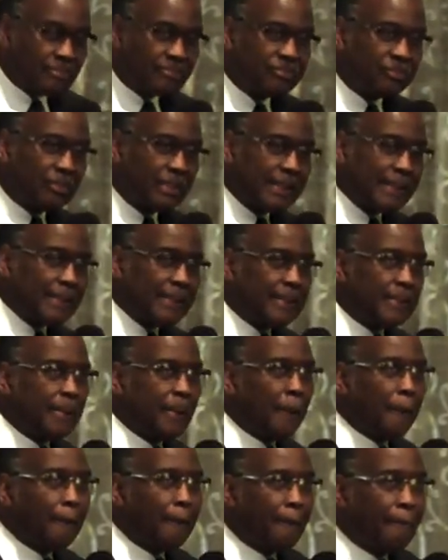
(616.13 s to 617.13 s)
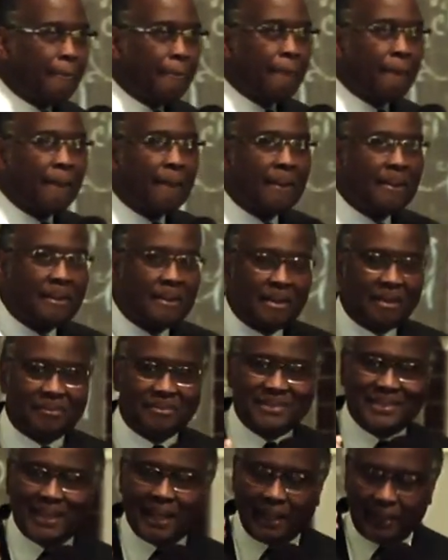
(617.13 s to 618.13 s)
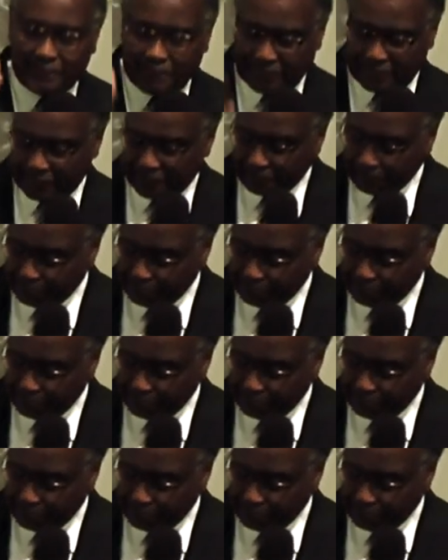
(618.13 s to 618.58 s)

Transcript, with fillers: afraid of dying.